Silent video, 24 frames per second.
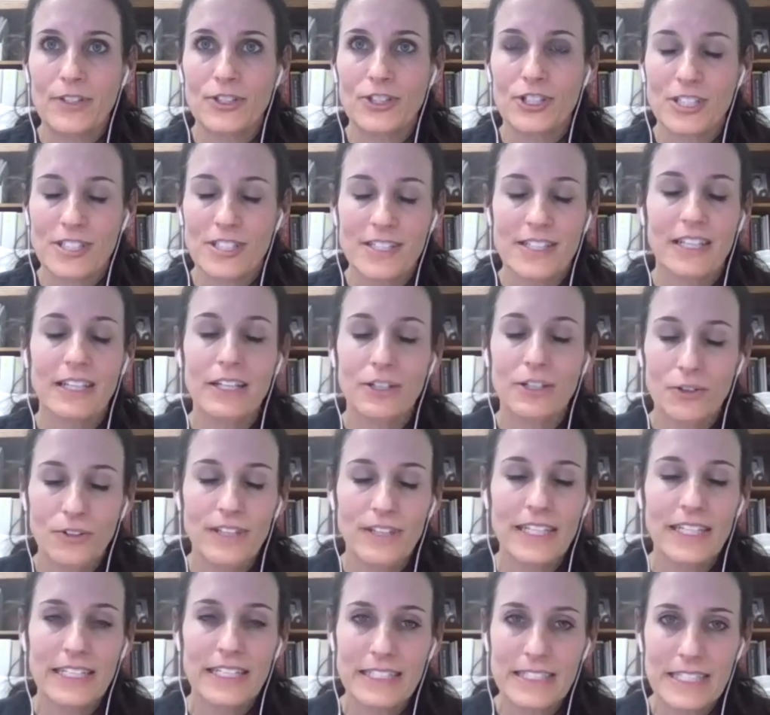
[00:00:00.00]
just the little
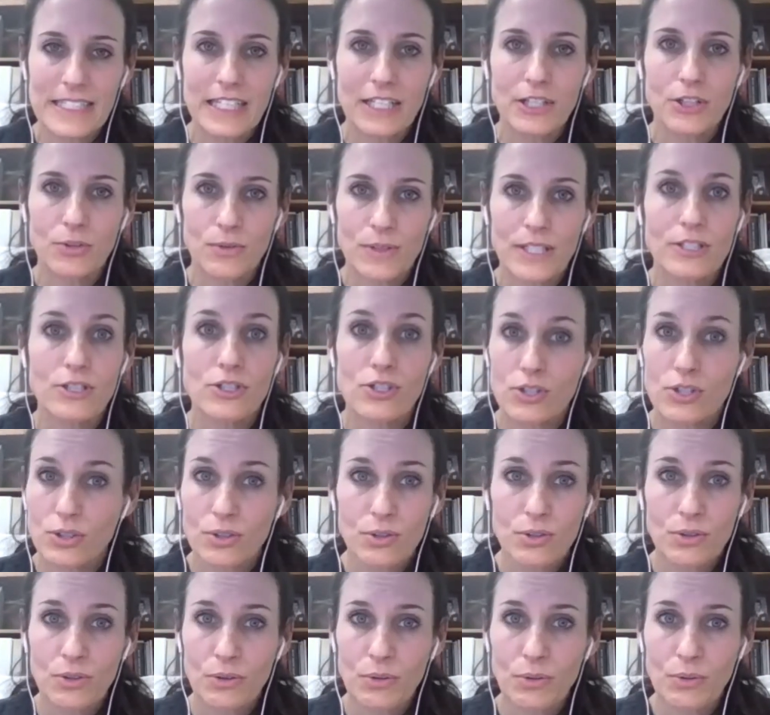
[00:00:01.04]
things that you can
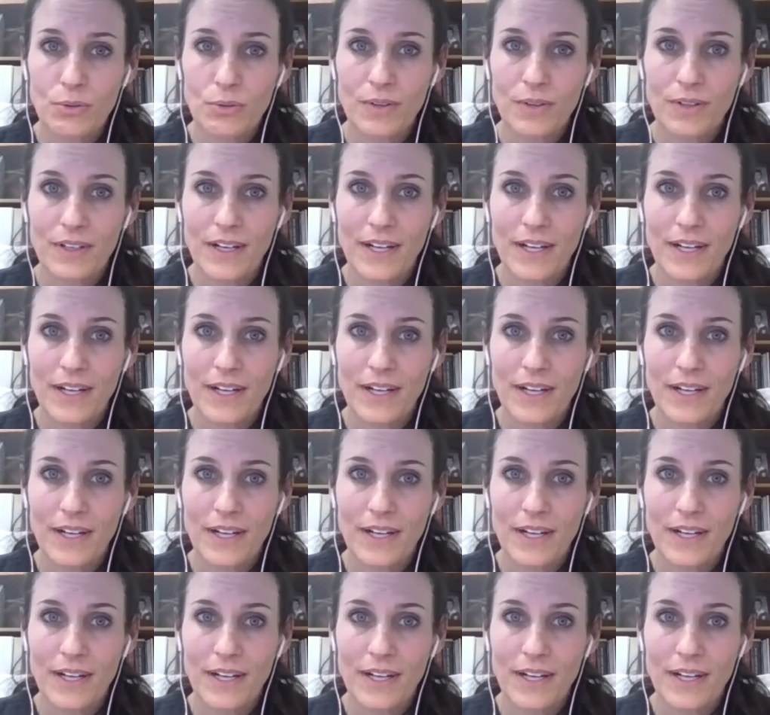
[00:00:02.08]
do